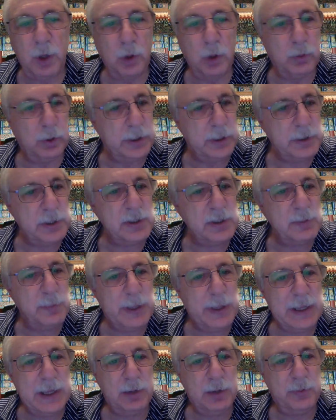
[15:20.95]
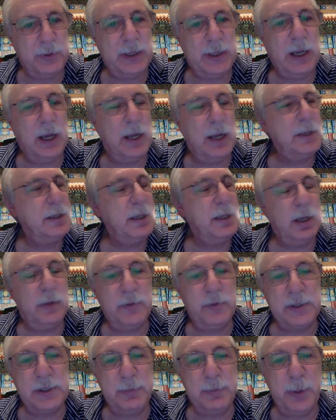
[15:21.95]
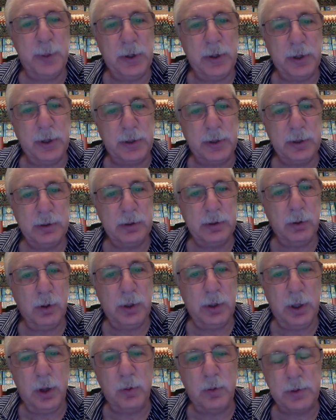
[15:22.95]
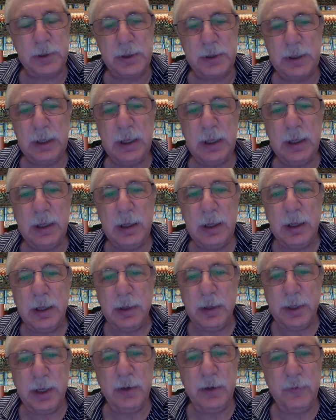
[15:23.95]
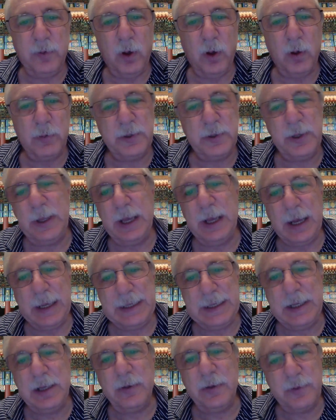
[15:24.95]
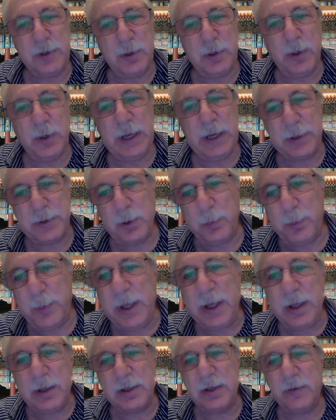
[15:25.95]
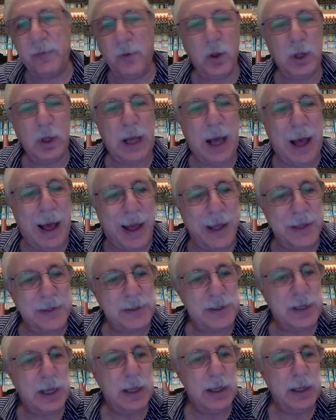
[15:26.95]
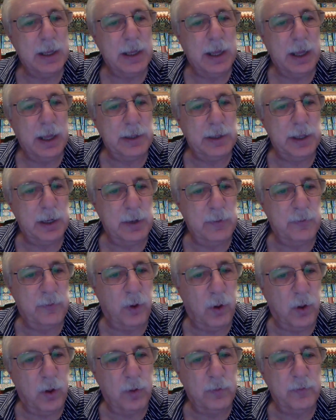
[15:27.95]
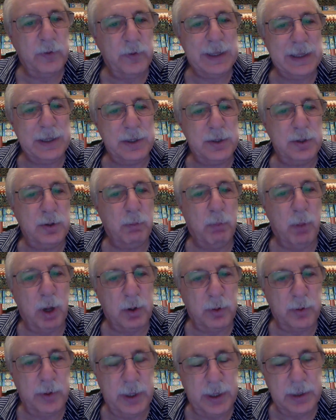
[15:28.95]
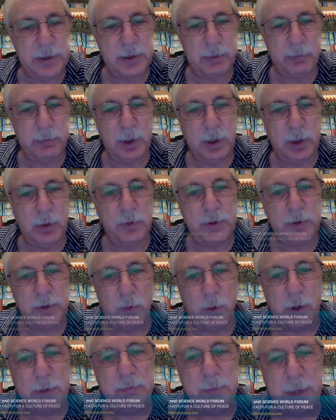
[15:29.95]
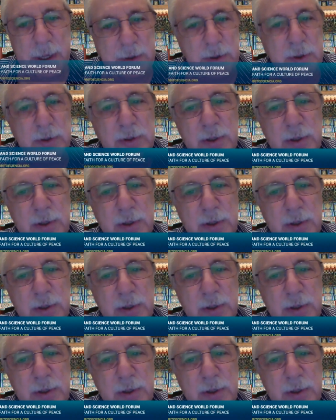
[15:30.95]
Religions begin with the idea of a spirit or ghost, then evolve to the idea of supernatural beings of all kinds, and then evolve into monotheism, in which one major